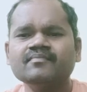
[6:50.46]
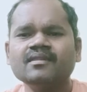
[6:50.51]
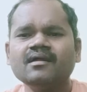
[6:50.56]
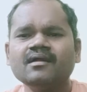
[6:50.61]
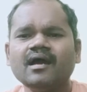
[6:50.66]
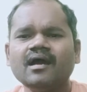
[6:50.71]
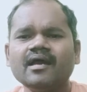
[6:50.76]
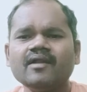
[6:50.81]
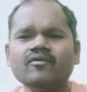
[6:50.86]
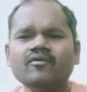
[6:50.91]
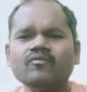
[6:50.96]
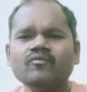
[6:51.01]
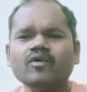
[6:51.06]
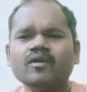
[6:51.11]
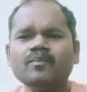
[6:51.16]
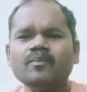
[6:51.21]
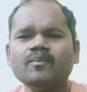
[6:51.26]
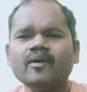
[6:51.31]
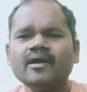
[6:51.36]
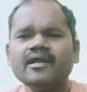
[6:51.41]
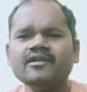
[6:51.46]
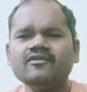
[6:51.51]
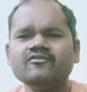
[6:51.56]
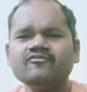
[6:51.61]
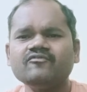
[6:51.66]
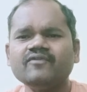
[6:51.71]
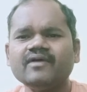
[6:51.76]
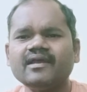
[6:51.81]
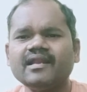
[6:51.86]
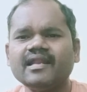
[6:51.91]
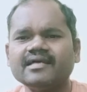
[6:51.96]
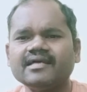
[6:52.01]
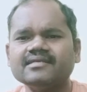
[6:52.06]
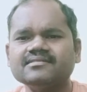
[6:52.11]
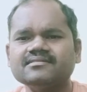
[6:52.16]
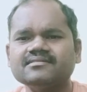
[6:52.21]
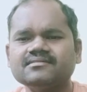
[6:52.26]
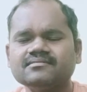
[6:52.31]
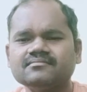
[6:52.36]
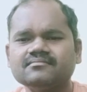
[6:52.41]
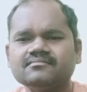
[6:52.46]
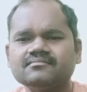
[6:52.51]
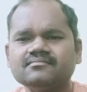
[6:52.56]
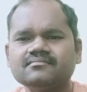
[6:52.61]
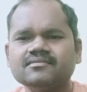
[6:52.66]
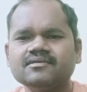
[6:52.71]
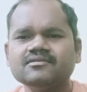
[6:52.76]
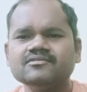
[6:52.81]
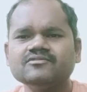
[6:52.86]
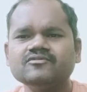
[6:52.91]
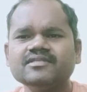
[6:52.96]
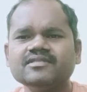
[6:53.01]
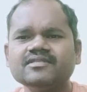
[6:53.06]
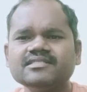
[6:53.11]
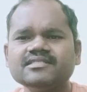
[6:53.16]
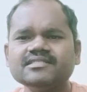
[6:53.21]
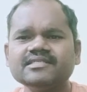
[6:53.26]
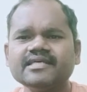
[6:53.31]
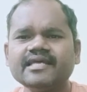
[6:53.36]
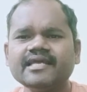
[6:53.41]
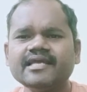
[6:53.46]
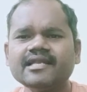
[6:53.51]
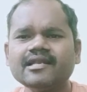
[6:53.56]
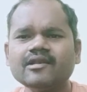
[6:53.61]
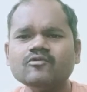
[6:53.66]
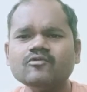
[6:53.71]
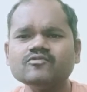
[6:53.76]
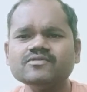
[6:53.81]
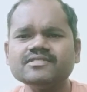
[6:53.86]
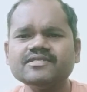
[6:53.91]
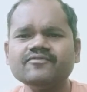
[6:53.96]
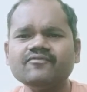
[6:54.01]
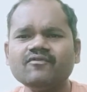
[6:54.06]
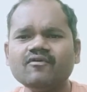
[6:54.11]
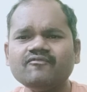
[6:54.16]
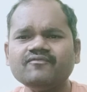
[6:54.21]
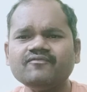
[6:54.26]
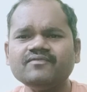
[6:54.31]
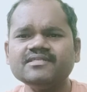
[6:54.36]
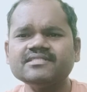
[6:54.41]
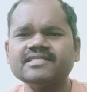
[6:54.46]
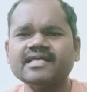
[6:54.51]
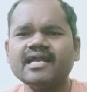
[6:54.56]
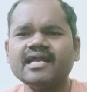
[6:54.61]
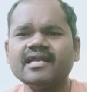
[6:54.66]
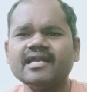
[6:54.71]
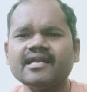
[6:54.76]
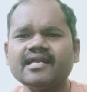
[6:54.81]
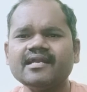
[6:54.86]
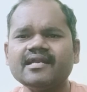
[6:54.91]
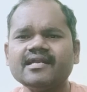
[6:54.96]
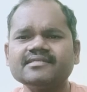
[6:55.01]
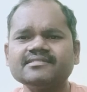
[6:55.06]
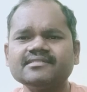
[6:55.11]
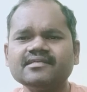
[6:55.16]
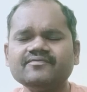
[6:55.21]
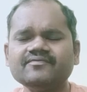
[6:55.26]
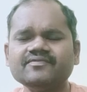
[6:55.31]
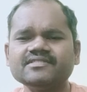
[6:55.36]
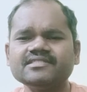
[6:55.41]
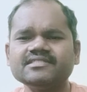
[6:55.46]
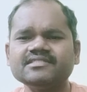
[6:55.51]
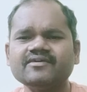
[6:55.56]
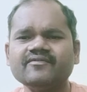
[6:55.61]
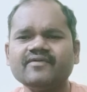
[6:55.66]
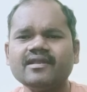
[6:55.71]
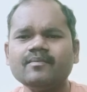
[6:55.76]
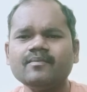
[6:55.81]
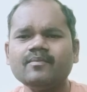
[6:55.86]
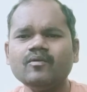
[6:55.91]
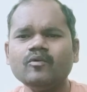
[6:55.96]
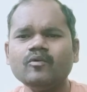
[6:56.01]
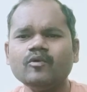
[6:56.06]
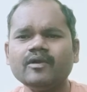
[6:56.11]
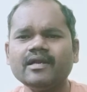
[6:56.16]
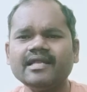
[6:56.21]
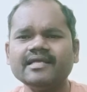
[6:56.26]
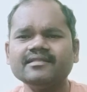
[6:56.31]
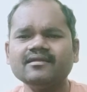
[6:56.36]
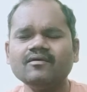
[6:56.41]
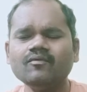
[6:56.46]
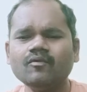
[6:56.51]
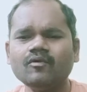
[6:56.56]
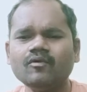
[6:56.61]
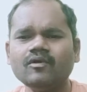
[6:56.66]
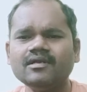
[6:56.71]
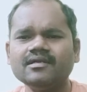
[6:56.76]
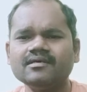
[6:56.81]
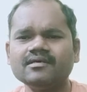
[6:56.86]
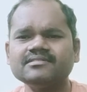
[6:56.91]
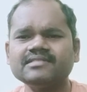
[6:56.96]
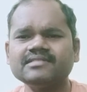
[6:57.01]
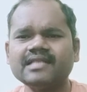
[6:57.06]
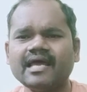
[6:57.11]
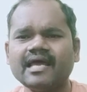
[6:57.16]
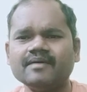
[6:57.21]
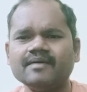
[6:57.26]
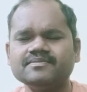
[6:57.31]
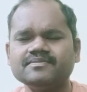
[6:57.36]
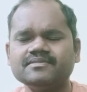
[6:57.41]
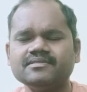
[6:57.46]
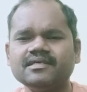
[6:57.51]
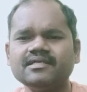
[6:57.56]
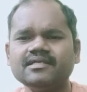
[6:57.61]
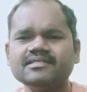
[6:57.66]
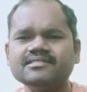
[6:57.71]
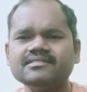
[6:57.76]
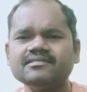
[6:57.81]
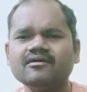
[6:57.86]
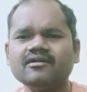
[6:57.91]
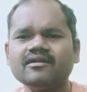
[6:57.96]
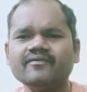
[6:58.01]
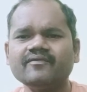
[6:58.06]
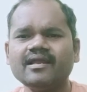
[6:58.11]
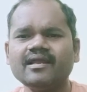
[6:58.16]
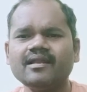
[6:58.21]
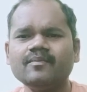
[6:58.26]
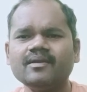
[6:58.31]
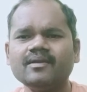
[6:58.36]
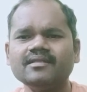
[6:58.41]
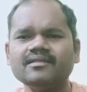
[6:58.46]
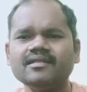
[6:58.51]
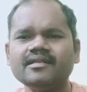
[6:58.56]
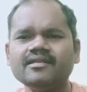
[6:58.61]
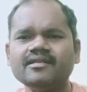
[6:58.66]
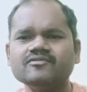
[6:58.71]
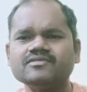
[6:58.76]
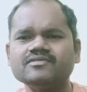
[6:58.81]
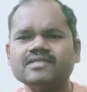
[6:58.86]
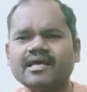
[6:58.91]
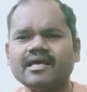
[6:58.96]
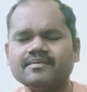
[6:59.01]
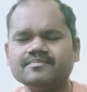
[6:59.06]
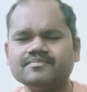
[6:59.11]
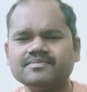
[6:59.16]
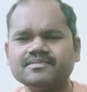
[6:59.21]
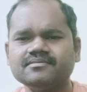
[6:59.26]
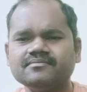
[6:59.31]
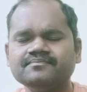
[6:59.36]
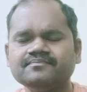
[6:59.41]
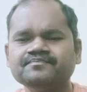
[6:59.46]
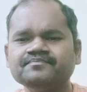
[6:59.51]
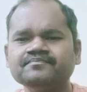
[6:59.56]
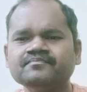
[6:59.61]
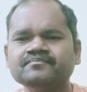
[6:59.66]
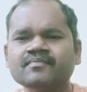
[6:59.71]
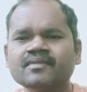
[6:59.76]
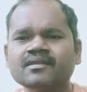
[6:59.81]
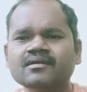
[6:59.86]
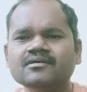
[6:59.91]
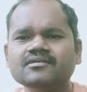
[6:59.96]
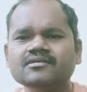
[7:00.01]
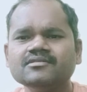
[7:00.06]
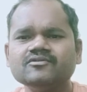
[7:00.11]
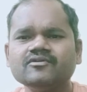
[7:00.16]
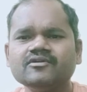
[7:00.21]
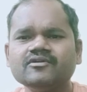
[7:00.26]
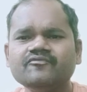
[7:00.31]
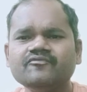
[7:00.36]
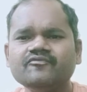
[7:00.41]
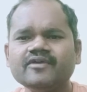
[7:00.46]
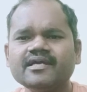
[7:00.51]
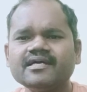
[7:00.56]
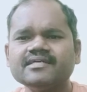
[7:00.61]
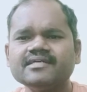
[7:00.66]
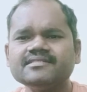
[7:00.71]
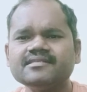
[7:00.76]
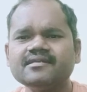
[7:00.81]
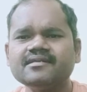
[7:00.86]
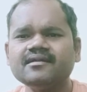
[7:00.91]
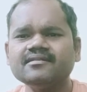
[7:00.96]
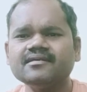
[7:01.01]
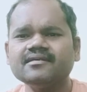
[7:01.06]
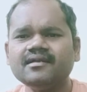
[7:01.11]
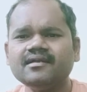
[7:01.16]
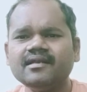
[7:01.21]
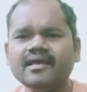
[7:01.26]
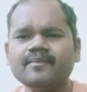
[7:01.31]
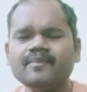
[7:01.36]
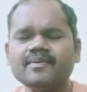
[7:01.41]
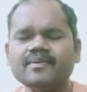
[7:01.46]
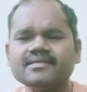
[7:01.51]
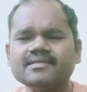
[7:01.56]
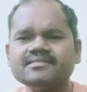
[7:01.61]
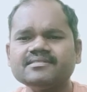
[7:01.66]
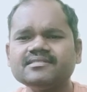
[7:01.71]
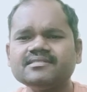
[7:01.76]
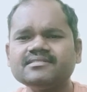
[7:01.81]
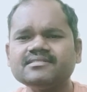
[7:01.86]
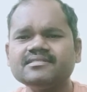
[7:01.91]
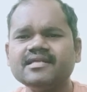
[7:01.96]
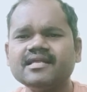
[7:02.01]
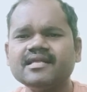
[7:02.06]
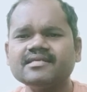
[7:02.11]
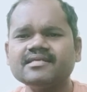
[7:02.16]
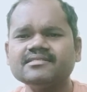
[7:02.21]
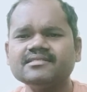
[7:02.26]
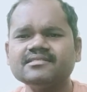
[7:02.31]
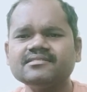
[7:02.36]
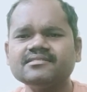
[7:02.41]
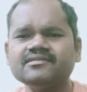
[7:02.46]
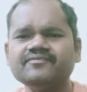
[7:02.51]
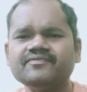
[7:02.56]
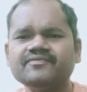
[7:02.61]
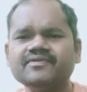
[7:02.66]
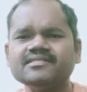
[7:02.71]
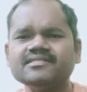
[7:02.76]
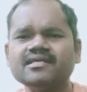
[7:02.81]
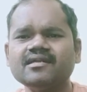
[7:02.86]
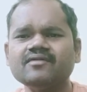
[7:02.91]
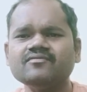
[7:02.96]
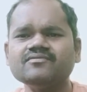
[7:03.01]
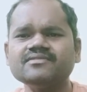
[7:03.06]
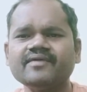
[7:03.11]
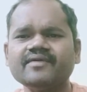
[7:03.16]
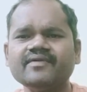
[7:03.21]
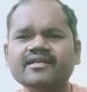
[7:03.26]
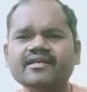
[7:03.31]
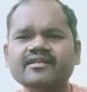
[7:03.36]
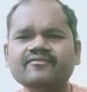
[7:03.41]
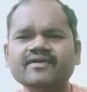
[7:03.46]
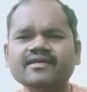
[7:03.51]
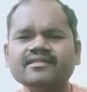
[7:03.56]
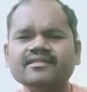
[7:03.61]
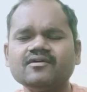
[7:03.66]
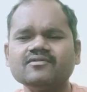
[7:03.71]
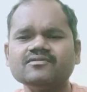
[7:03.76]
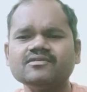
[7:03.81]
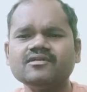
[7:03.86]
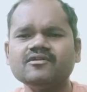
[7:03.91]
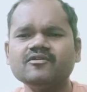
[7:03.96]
around 1.25 lakhs. So this is inclusive of the standard deduction which is available only in the old slabs. It is not available in the new slabs. So if we consider that a person's deductions, if it is around 75,000